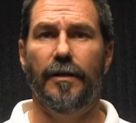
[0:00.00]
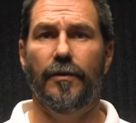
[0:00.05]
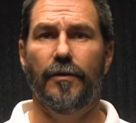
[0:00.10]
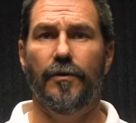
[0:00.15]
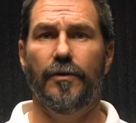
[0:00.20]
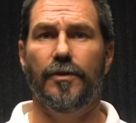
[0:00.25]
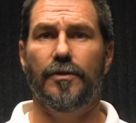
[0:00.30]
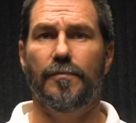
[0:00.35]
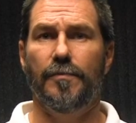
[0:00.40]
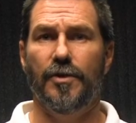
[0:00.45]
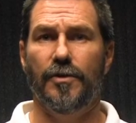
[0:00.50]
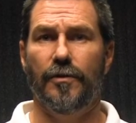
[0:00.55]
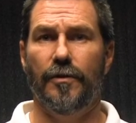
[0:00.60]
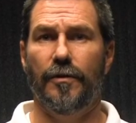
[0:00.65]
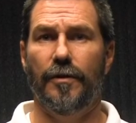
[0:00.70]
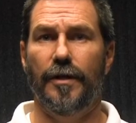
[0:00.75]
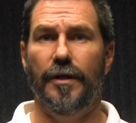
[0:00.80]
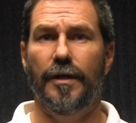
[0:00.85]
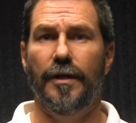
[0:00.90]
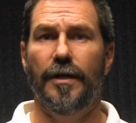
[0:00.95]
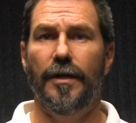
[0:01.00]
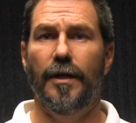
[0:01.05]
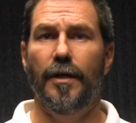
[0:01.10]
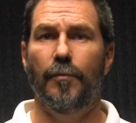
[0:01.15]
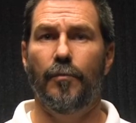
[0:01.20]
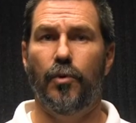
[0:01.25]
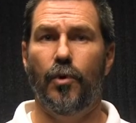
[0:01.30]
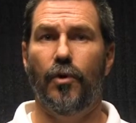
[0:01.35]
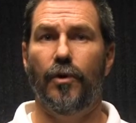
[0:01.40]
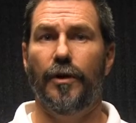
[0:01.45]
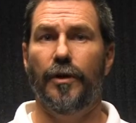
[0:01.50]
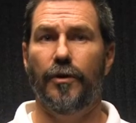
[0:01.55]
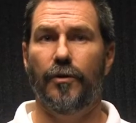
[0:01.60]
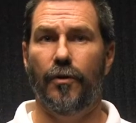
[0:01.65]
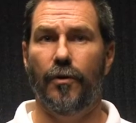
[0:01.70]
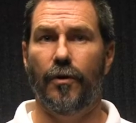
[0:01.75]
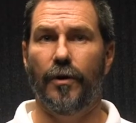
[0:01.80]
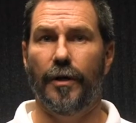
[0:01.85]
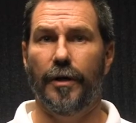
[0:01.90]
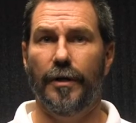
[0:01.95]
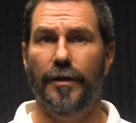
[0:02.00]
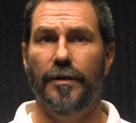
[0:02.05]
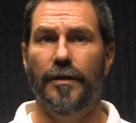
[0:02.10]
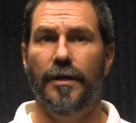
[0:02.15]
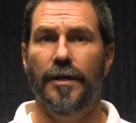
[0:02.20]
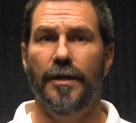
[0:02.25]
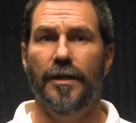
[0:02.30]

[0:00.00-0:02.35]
Louis, Missouri, Portland, Oregon,